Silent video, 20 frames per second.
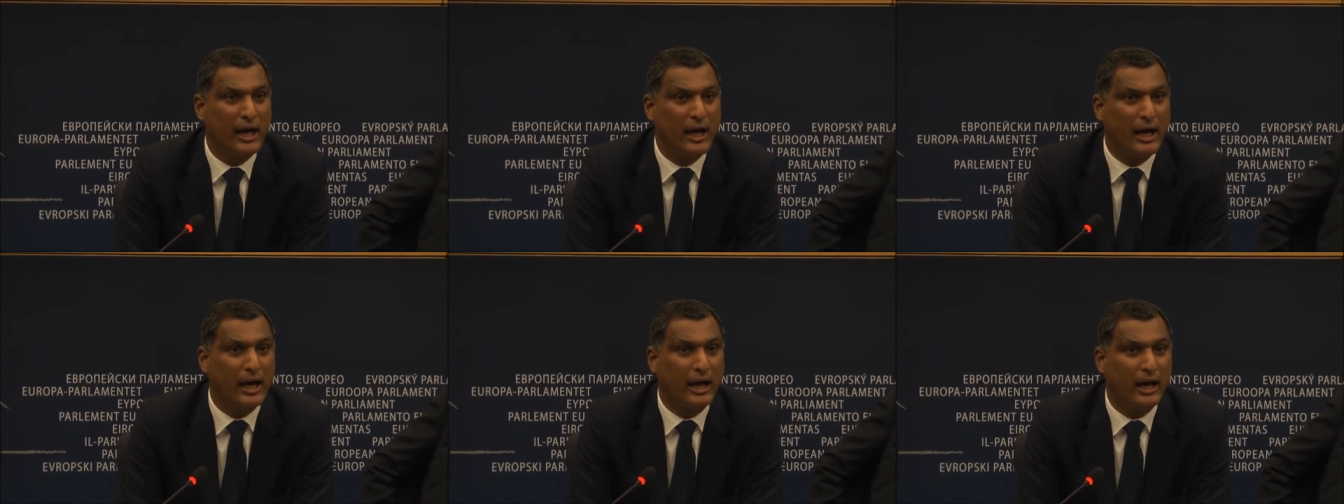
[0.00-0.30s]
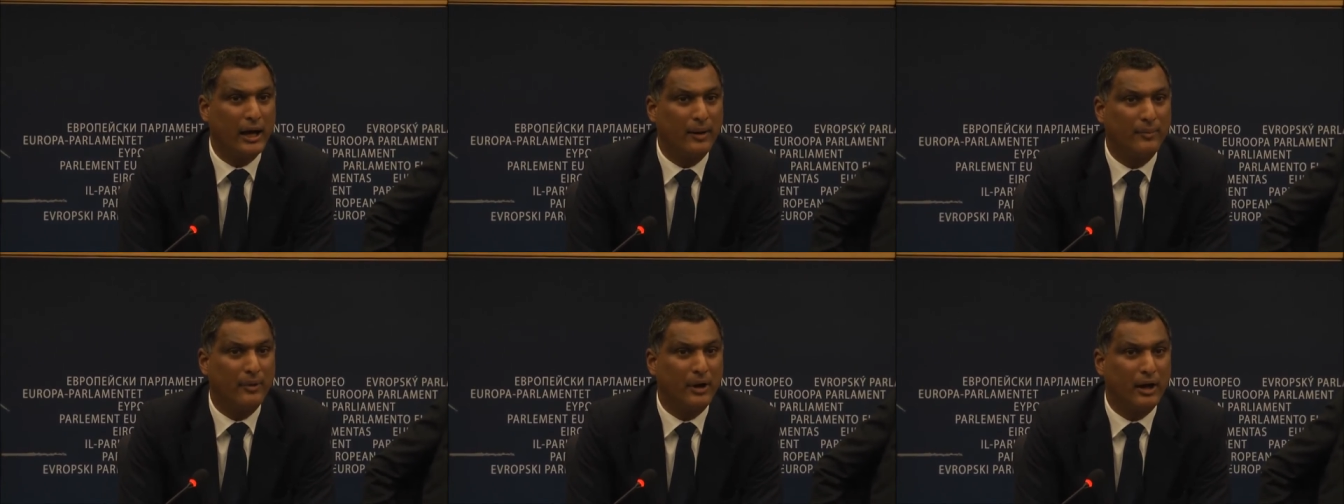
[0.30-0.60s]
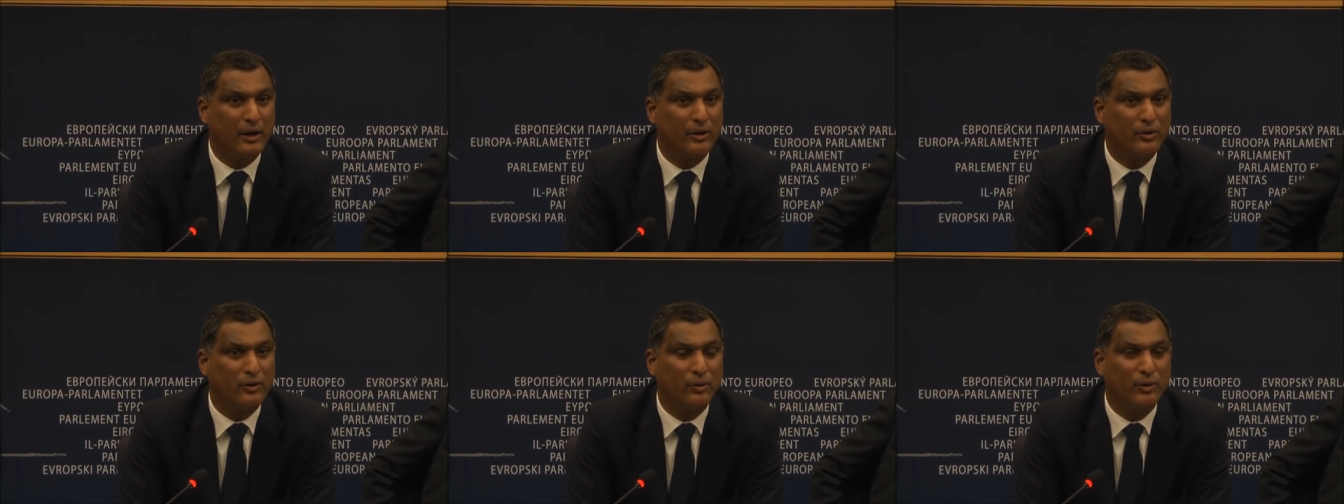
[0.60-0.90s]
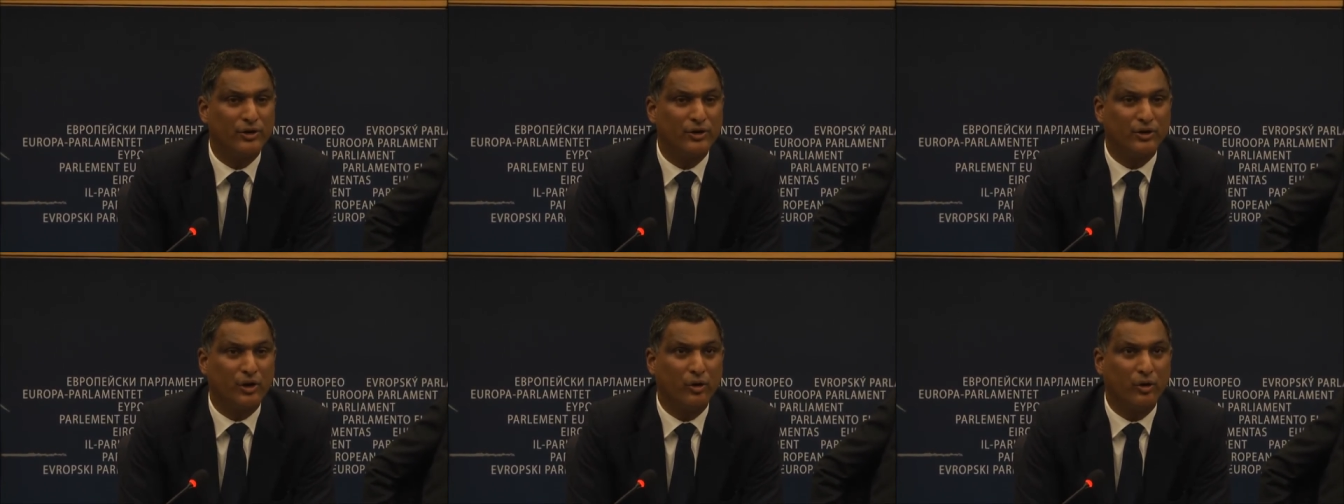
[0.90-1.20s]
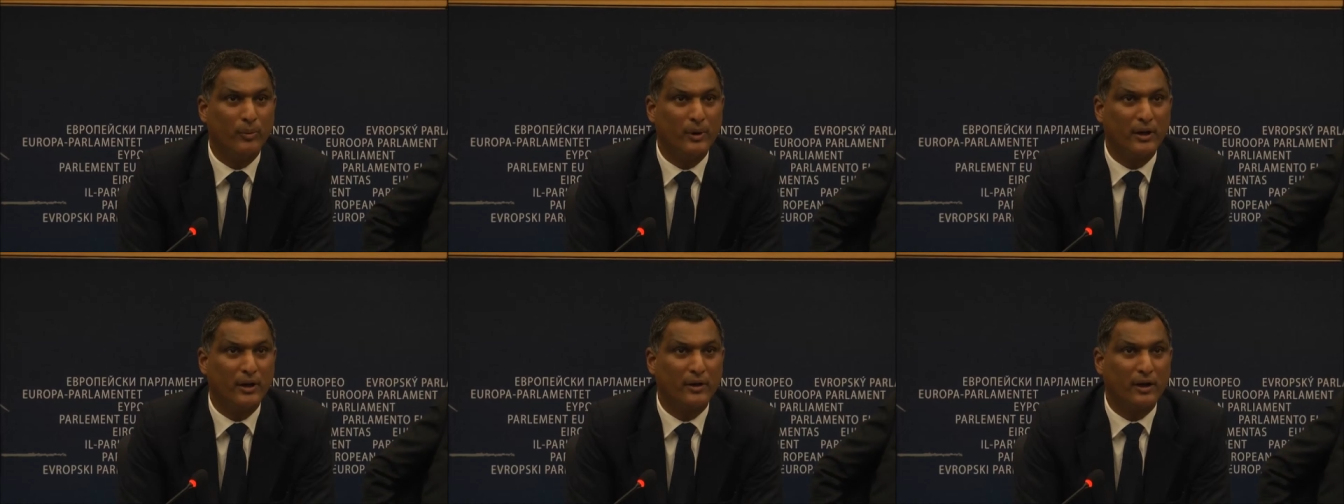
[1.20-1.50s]
and always
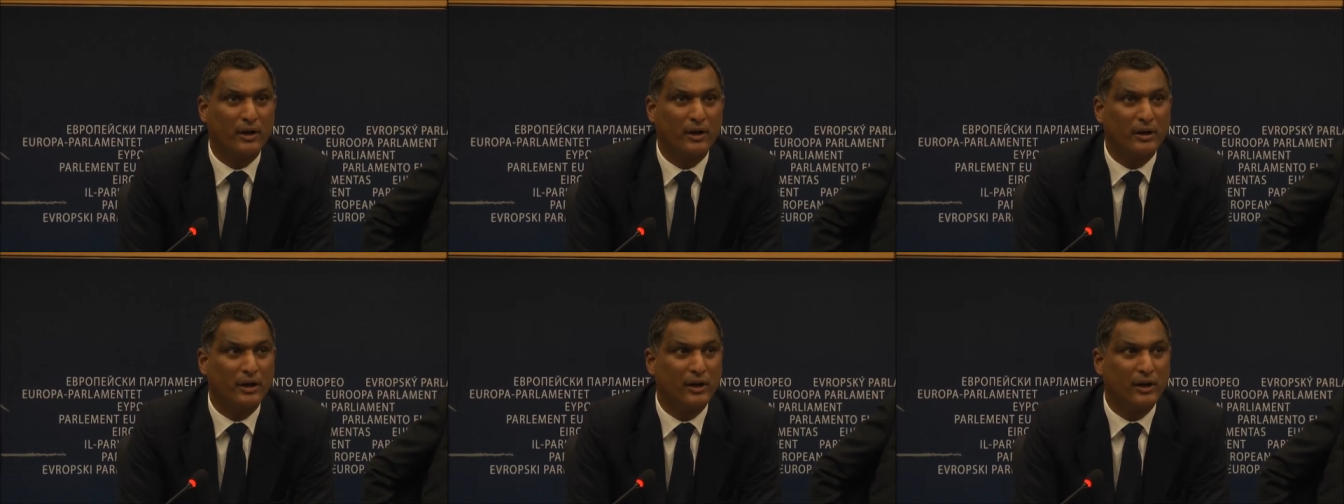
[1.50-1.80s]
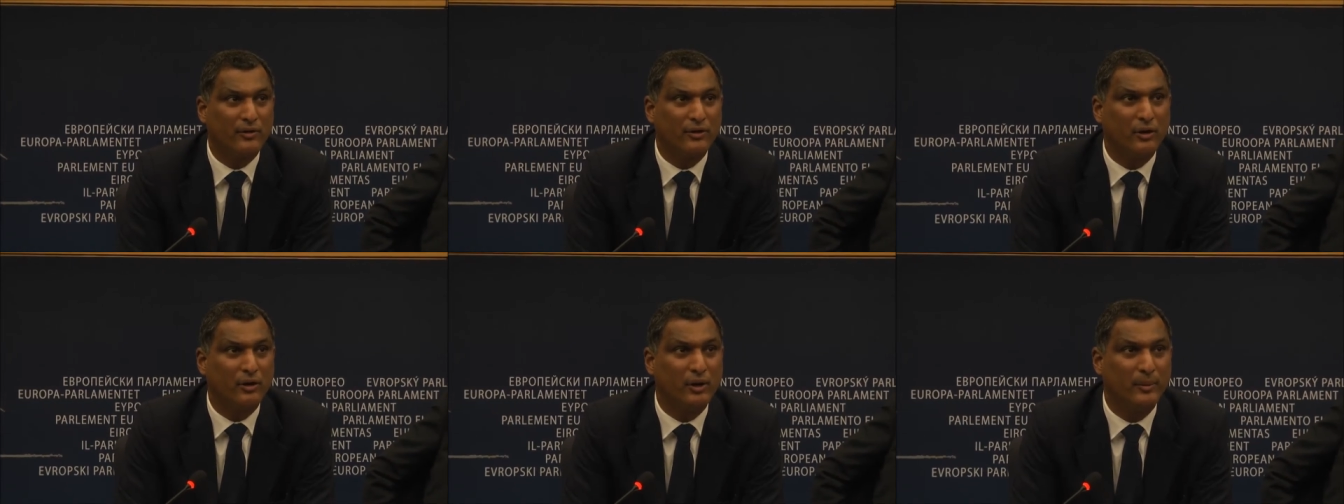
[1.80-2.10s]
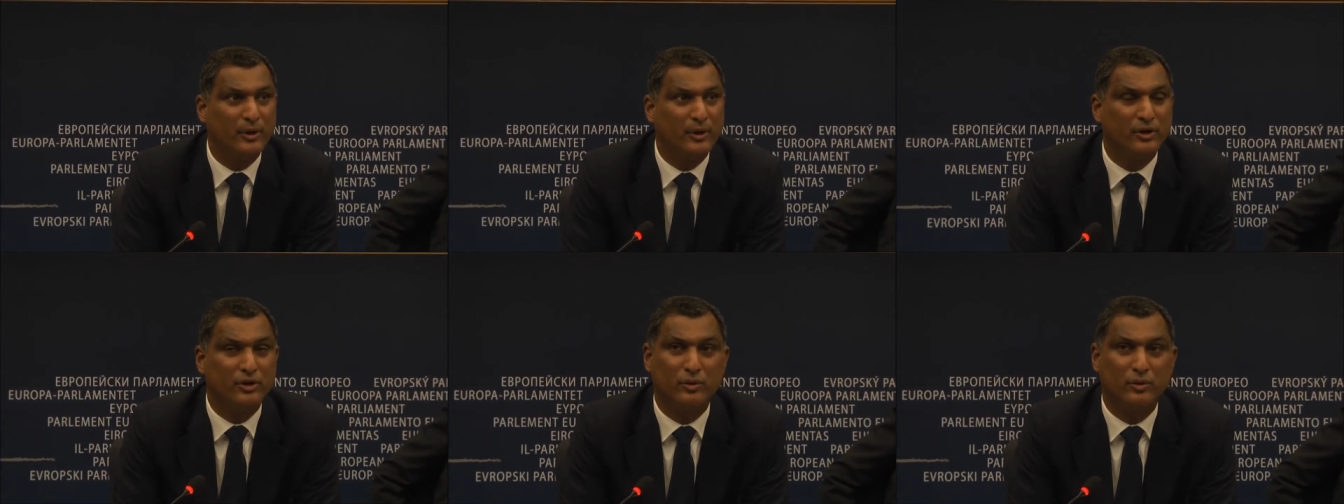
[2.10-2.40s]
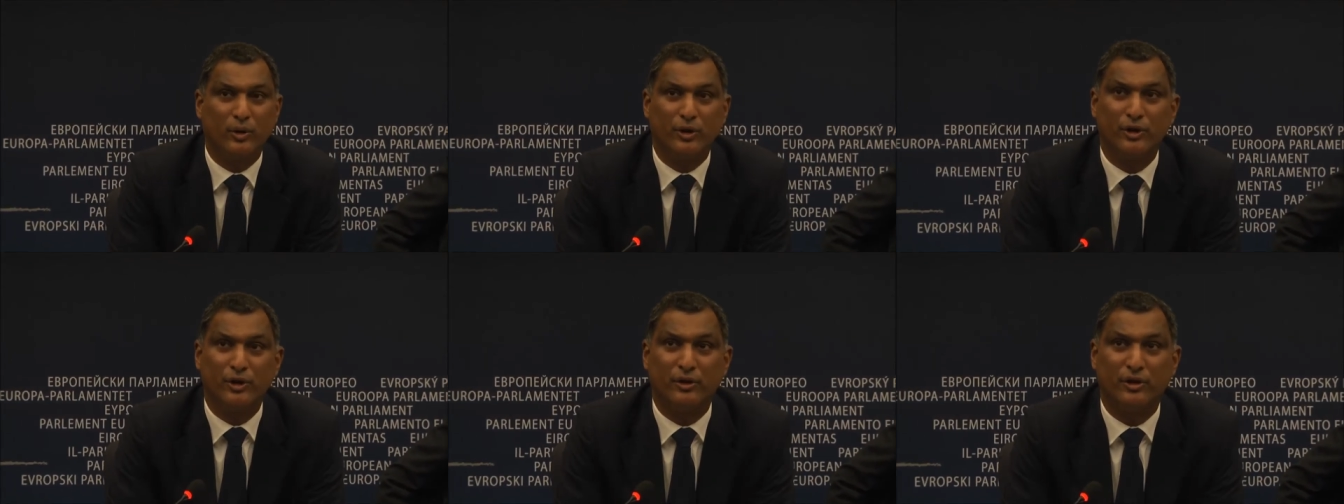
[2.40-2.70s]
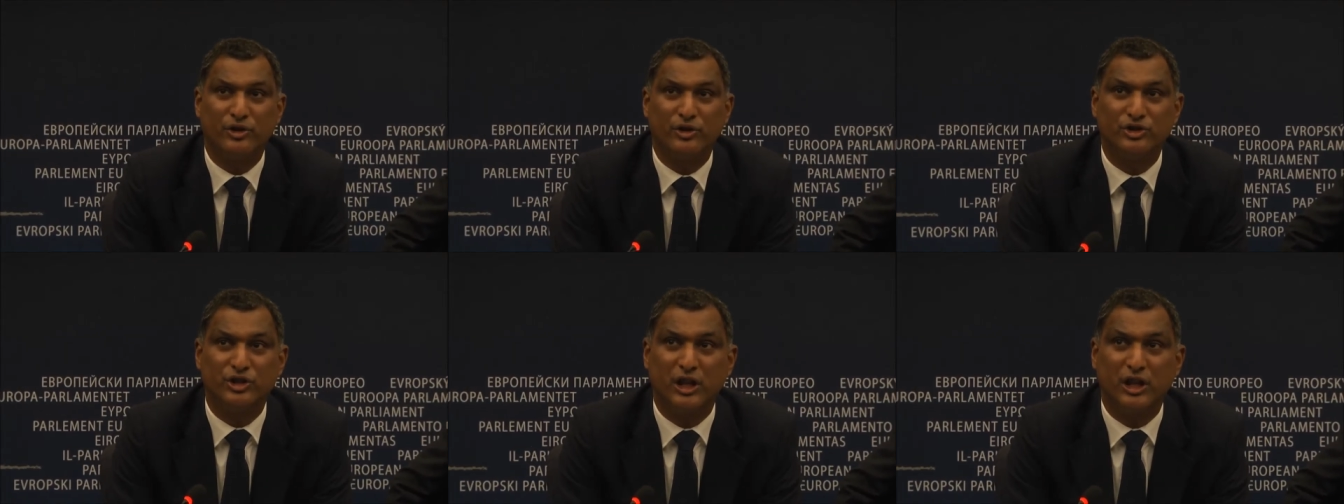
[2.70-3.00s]
told me that there's no limit to what you
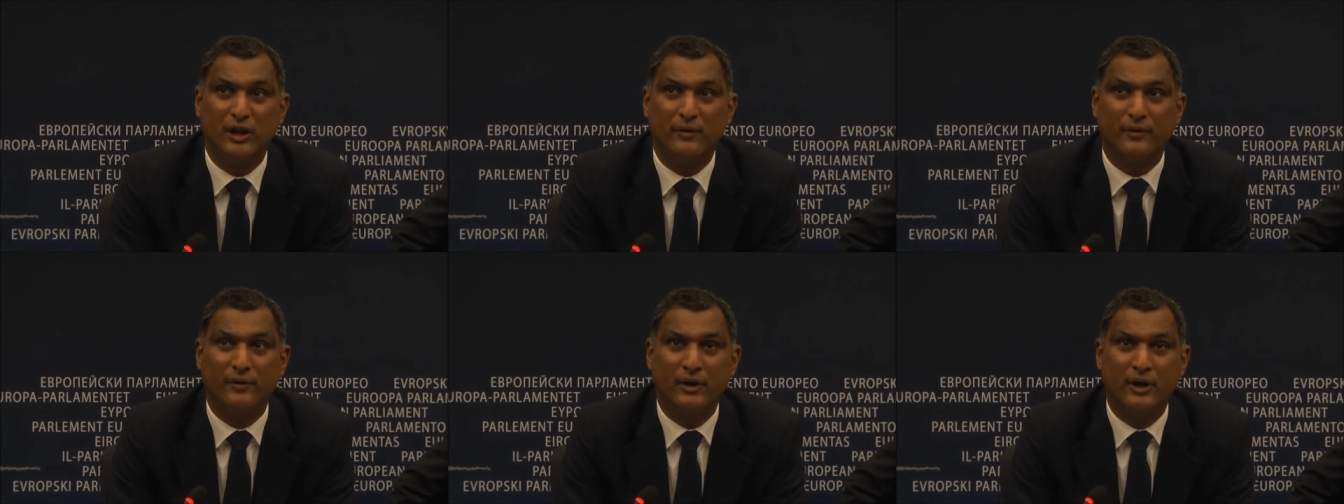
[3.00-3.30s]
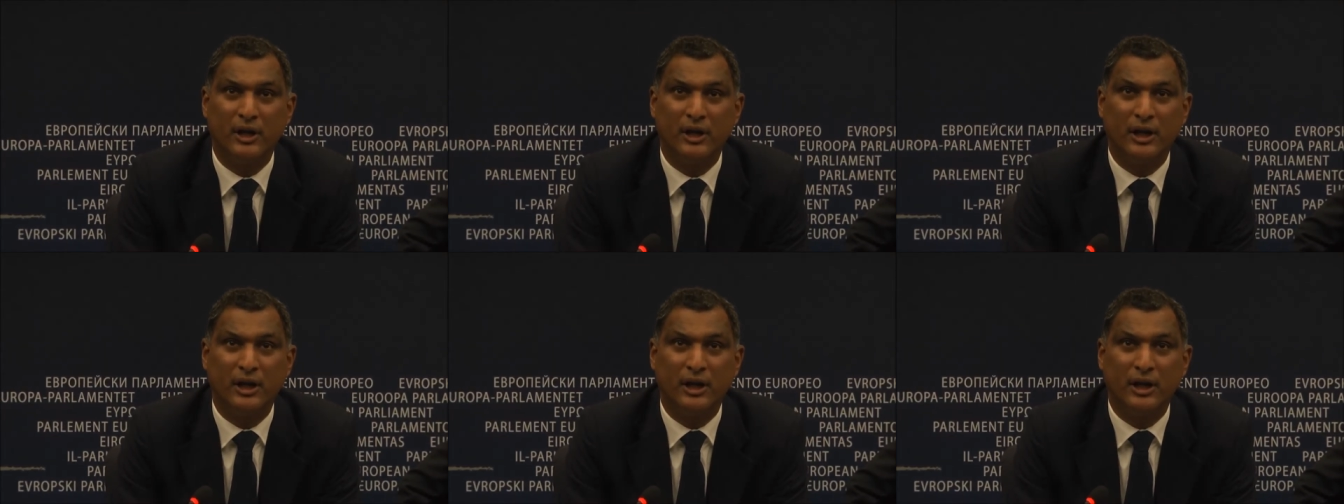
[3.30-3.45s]
can achieve